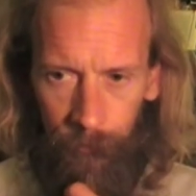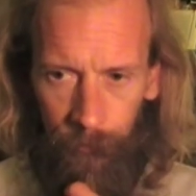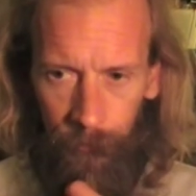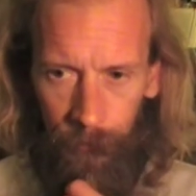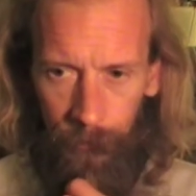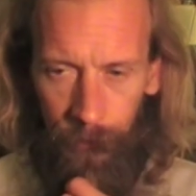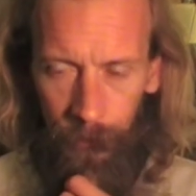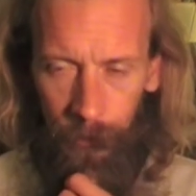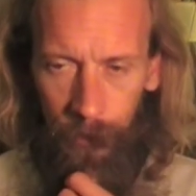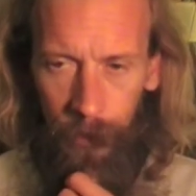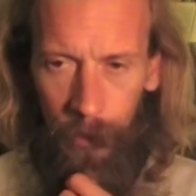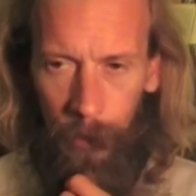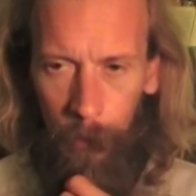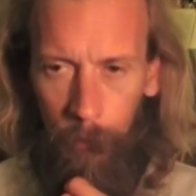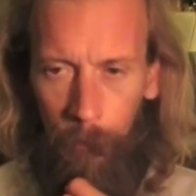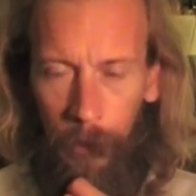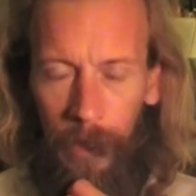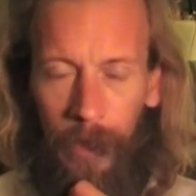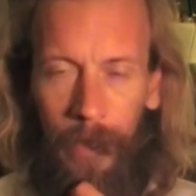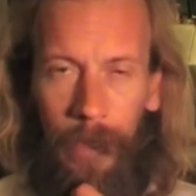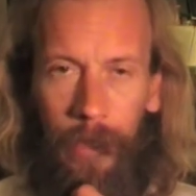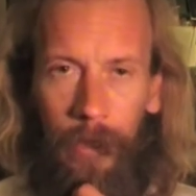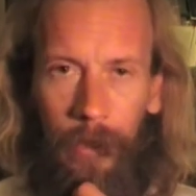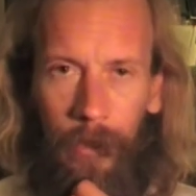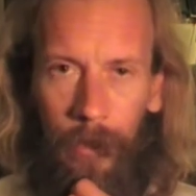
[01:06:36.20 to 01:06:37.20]
I'd come
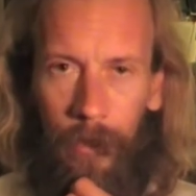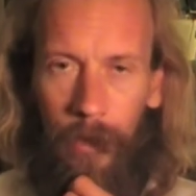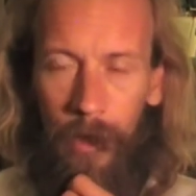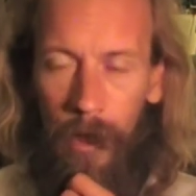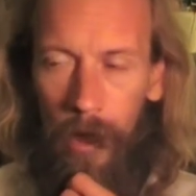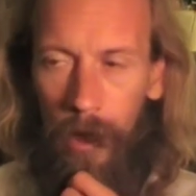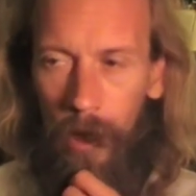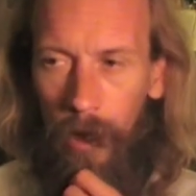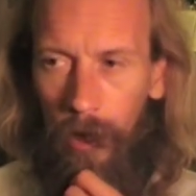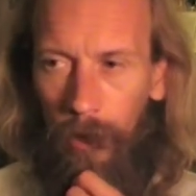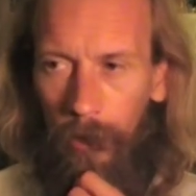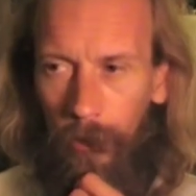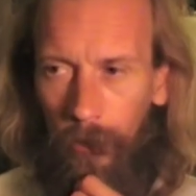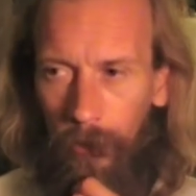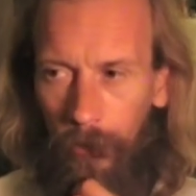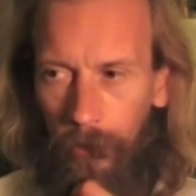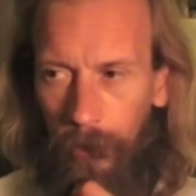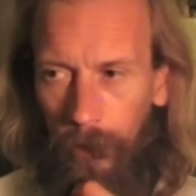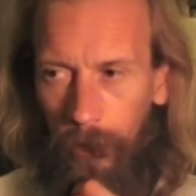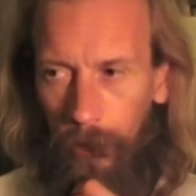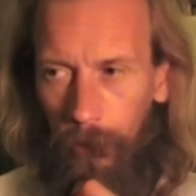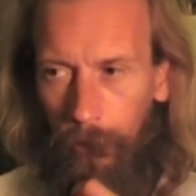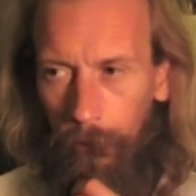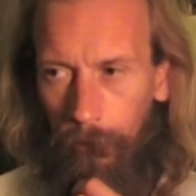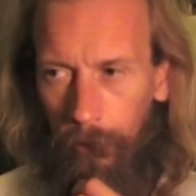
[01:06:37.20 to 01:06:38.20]
back in the car and
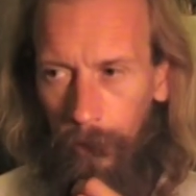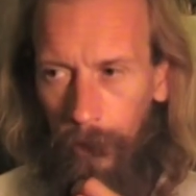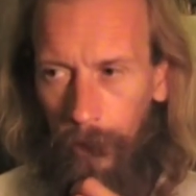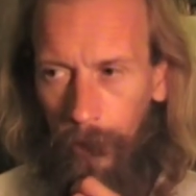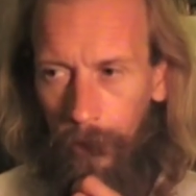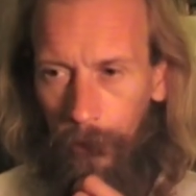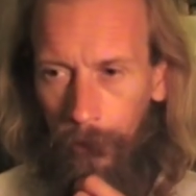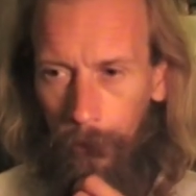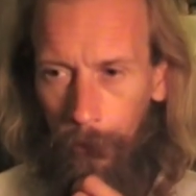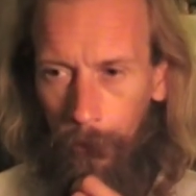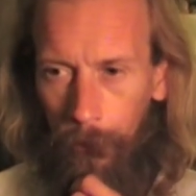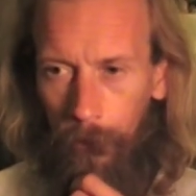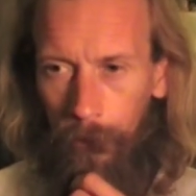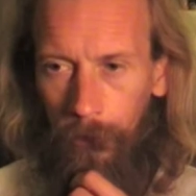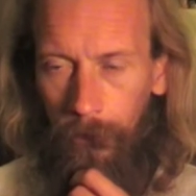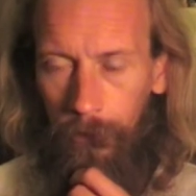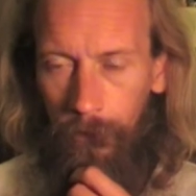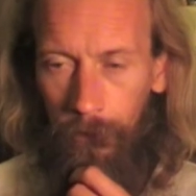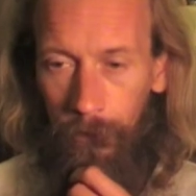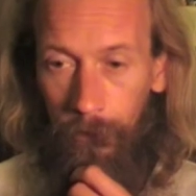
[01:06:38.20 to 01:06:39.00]
stick the radio on.